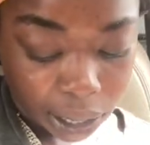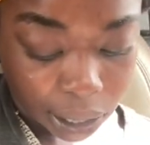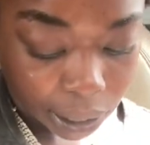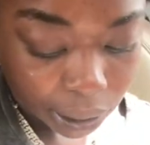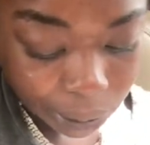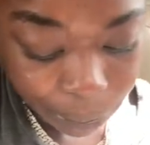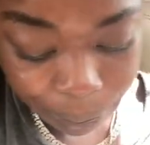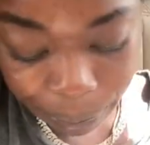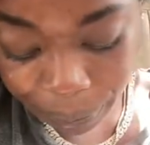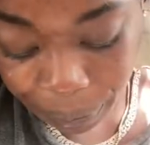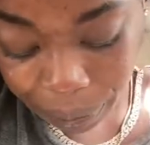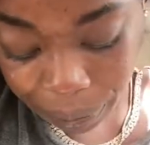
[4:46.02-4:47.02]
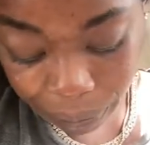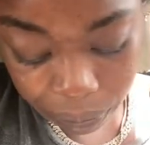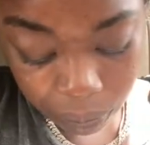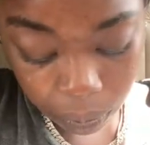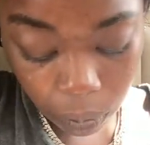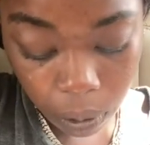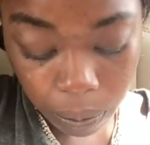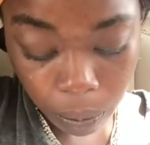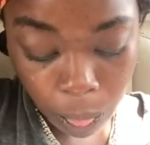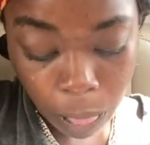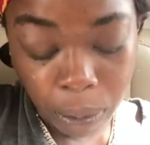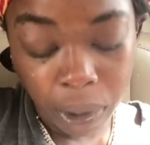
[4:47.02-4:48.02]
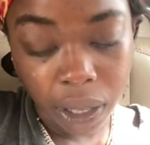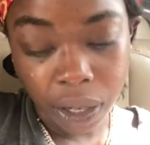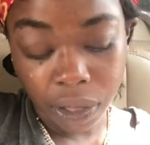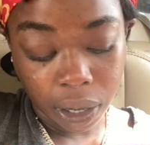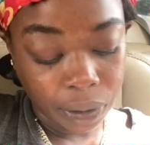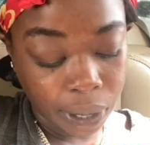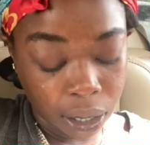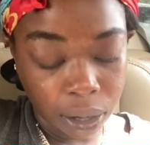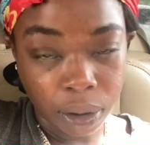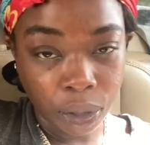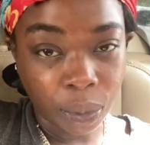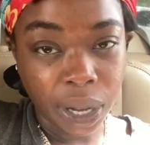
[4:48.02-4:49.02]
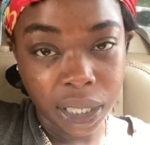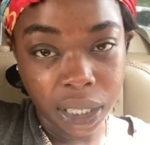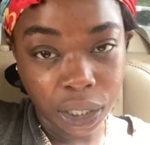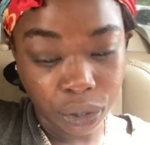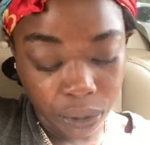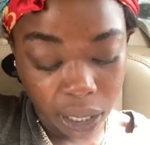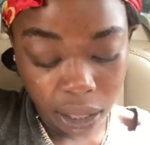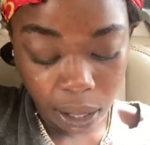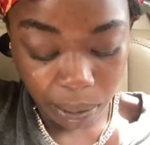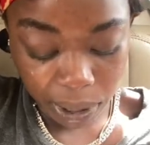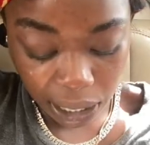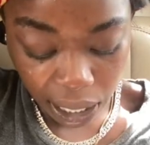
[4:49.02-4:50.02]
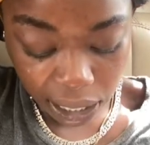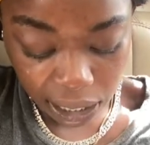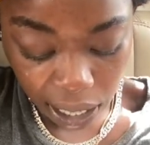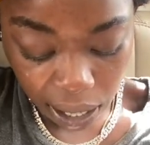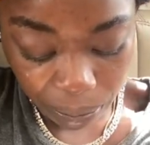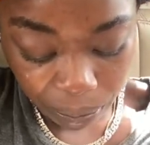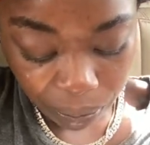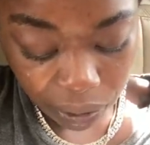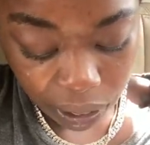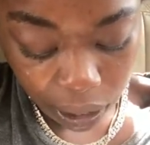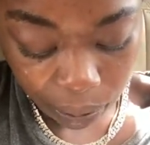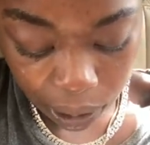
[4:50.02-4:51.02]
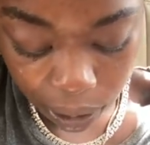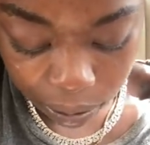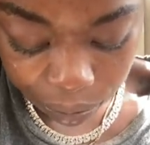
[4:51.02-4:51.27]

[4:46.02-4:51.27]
um, but they're there in the ways that you need them besides that. There we go.